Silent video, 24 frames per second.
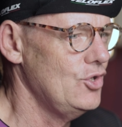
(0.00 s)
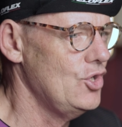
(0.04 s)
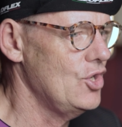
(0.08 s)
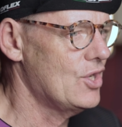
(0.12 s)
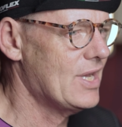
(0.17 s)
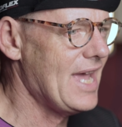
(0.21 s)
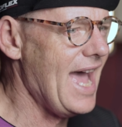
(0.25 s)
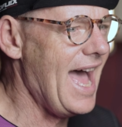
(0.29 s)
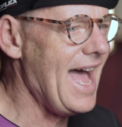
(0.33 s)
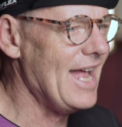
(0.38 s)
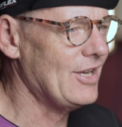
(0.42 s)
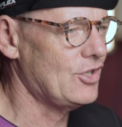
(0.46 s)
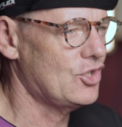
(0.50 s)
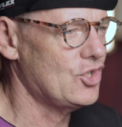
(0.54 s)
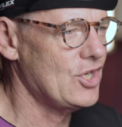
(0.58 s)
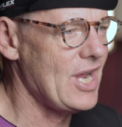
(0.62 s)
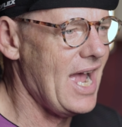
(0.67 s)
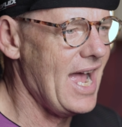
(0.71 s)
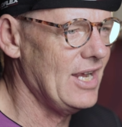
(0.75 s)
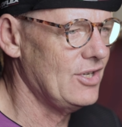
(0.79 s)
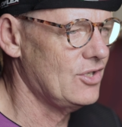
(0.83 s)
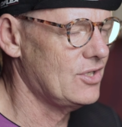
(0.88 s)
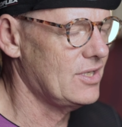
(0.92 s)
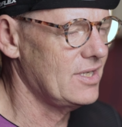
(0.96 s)
you can't
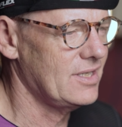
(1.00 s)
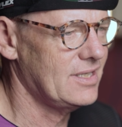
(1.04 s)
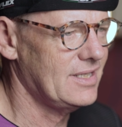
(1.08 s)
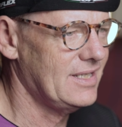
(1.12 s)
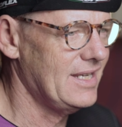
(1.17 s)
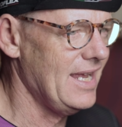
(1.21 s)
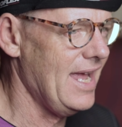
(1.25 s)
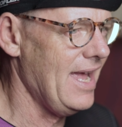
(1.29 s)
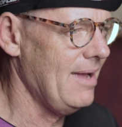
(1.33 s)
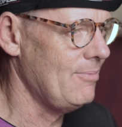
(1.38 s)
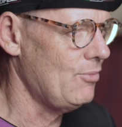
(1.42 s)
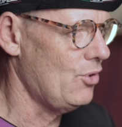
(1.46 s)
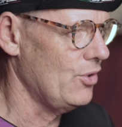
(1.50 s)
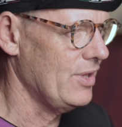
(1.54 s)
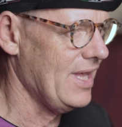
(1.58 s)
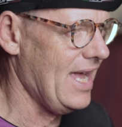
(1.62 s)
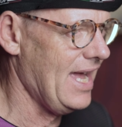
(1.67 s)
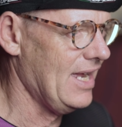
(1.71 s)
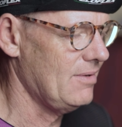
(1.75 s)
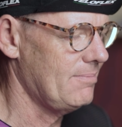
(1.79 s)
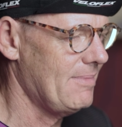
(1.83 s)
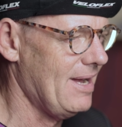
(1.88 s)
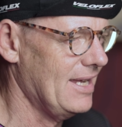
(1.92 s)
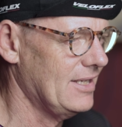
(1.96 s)
change the stem or the
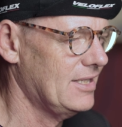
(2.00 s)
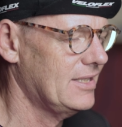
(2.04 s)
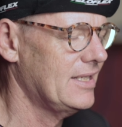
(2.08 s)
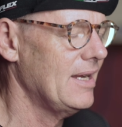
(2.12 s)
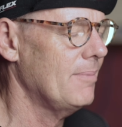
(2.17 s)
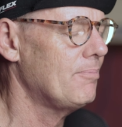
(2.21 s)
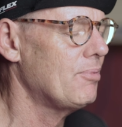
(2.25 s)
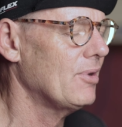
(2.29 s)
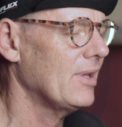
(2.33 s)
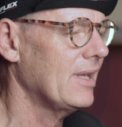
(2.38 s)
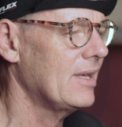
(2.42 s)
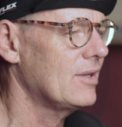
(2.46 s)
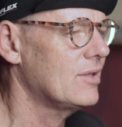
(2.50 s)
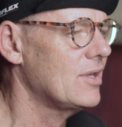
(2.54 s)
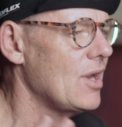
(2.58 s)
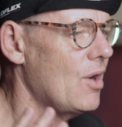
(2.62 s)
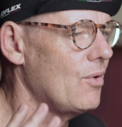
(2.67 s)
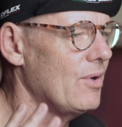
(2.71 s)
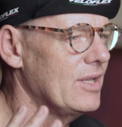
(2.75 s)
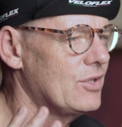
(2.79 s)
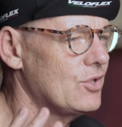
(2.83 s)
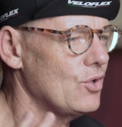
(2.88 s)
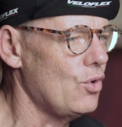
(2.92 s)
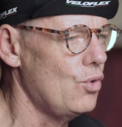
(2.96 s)
handlebars separately,
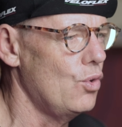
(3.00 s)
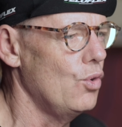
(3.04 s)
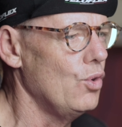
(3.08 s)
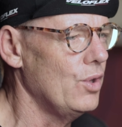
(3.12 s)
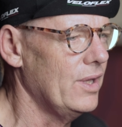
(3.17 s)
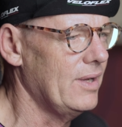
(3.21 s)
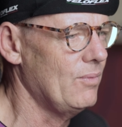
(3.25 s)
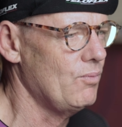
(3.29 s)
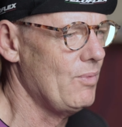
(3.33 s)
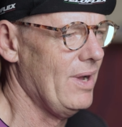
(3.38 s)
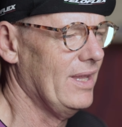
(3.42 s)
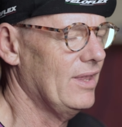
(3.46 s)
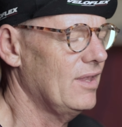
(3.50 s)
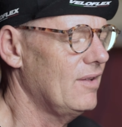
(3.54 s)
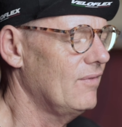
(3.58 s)
so it's all in one